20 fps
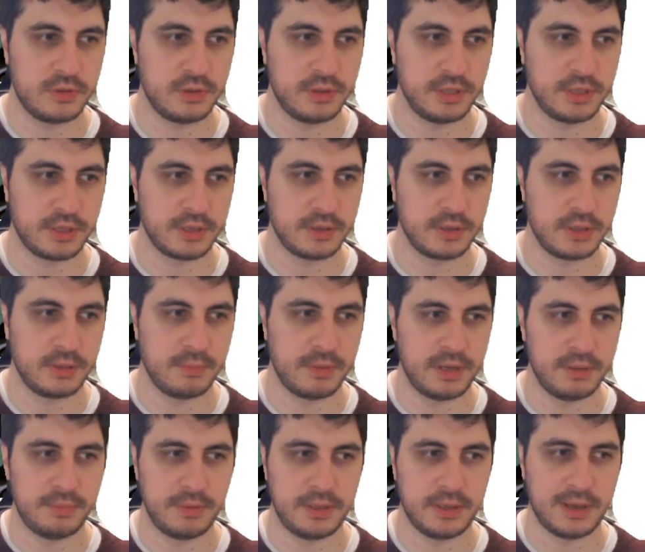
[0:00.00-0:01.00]
they
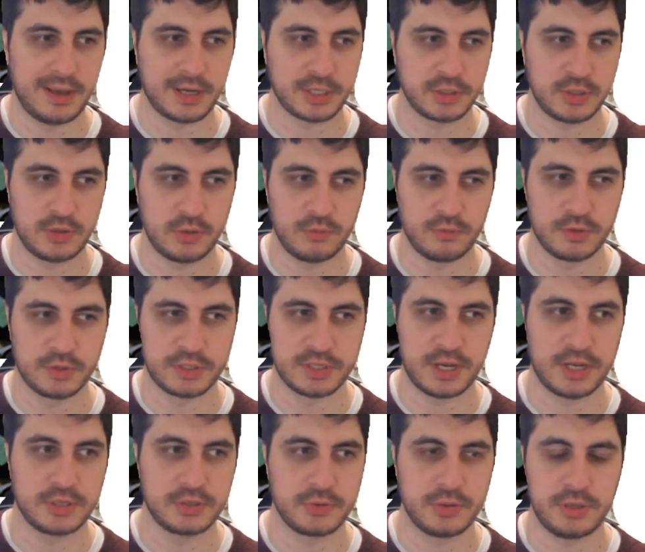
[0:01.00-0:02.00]
might be actually
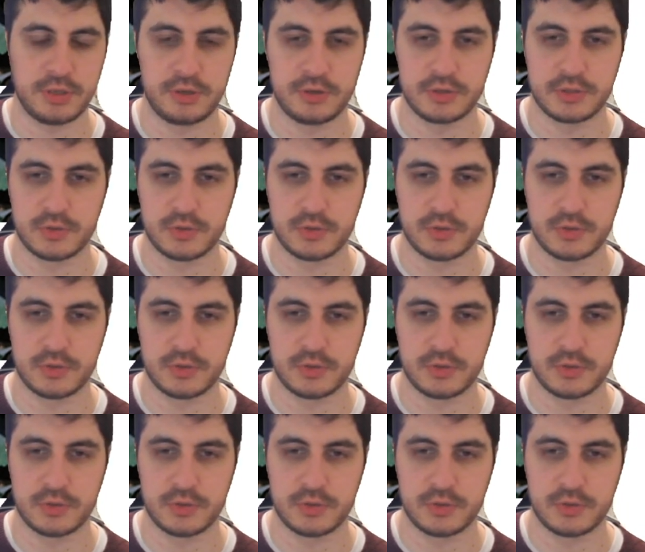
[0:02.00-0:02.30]
oversaturating your